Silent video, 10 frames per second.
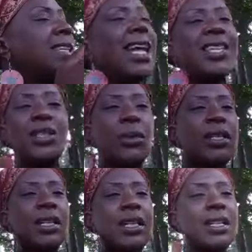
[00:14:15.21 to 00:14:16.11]
not
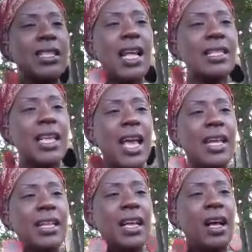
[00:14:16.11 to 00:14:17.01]
swindling it's not
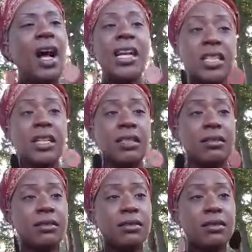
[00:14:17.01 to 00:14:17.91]
that hustling
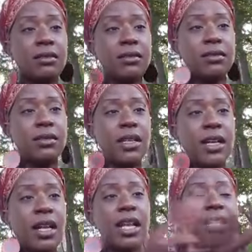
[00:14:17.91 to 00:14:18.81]

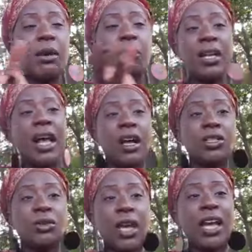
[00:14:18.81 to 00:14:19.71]
like they bring that
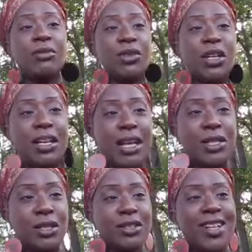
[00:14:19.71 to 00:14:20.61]
hustle game to their
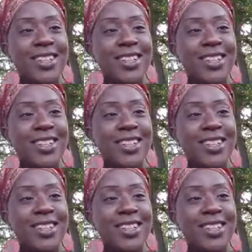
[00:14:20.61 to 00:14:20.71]
nation